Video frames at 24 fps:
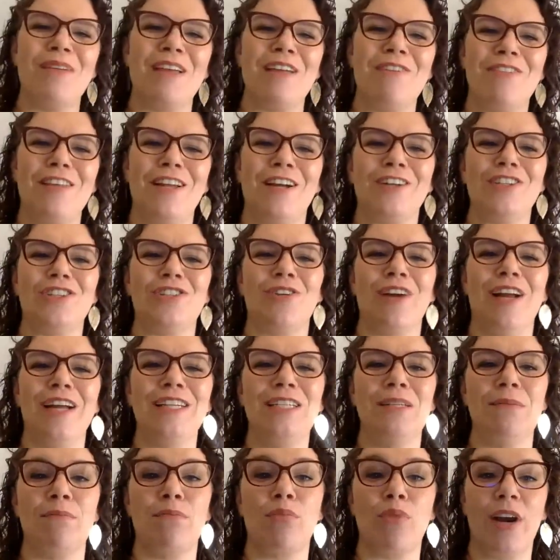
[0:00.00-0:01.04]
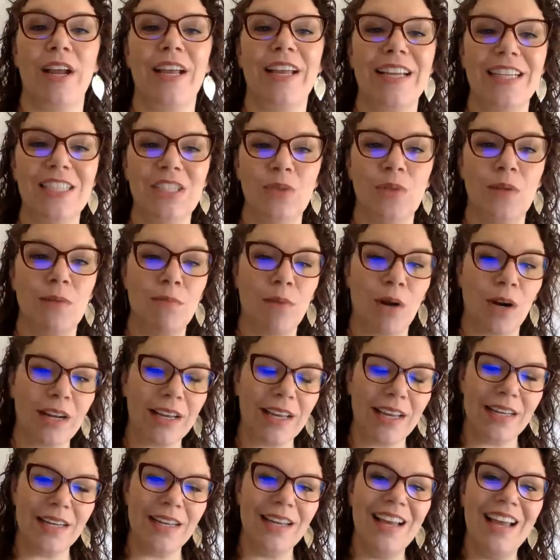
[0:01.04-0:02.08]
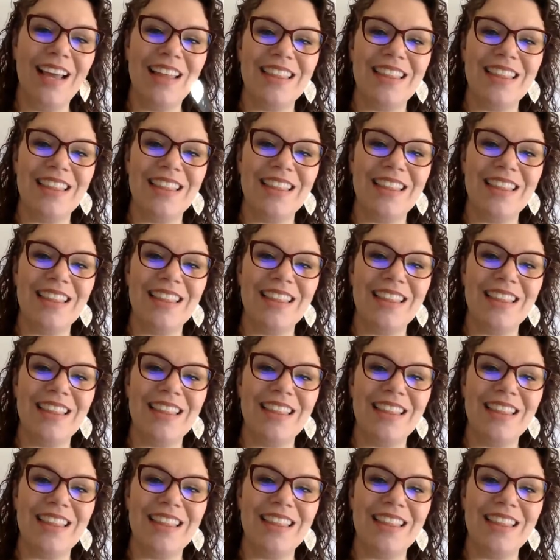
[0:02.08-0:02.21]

if they are trying to break into a market.